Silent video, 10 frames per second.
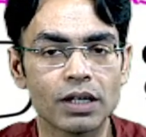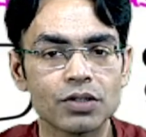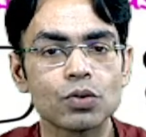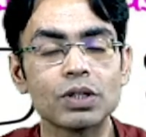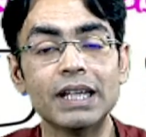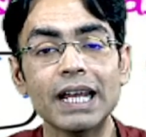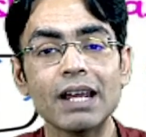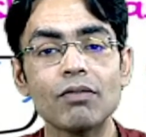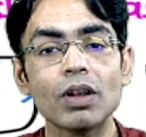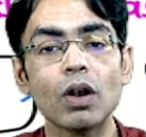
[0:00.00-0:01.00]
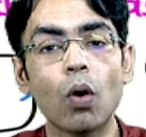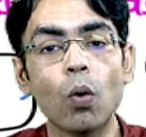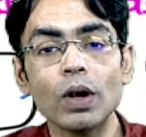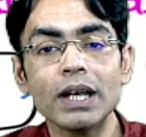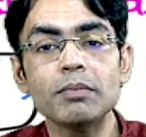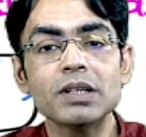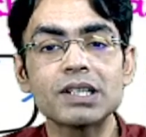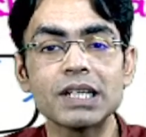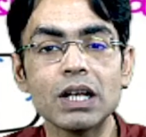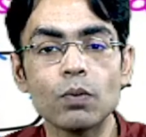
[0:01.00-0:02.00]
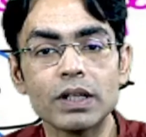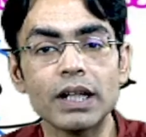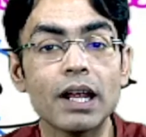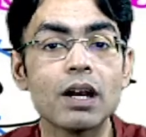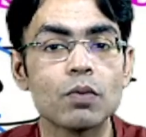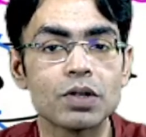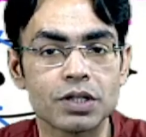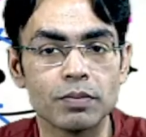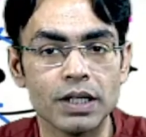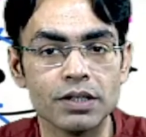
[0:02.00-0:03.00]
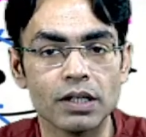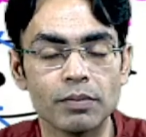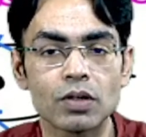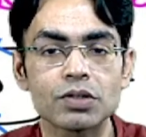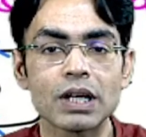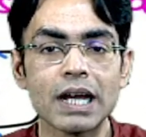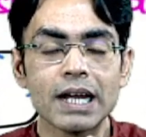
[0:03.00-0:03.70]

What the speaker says: So they will only be seen with irreversible injury, because